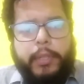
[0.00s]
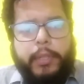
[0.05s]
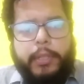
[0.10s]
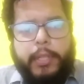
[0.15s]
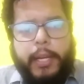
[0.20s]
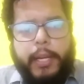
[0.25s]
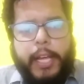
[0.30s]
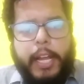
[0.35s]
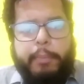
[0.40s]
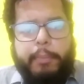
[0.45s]
with
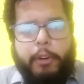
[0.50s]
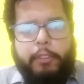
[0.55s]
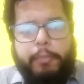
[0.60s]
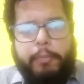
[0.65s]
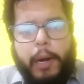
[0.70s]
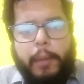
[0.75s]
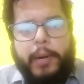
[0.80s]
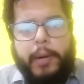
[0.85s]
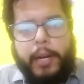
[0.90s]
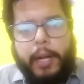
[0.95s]
the help of
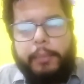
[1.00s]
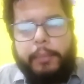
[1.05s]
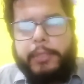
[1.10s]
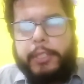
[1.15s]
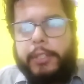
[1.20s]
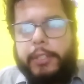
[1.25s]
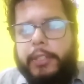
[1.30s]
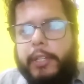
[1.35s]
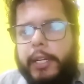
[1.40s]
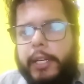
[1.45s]
Baba
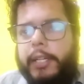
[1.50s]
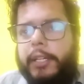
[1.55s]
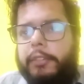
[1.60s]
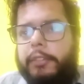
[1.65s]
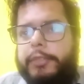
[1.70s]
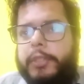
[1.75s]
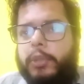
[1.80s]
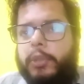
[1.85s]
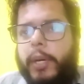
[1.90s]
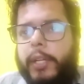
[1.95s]
Ramchandra and a
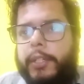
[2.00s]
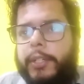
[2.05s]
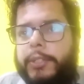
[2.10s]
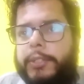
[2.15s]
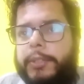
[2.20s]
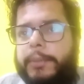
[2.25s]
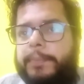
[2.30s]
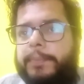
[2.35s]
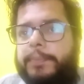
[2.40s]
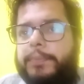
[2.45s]
few others.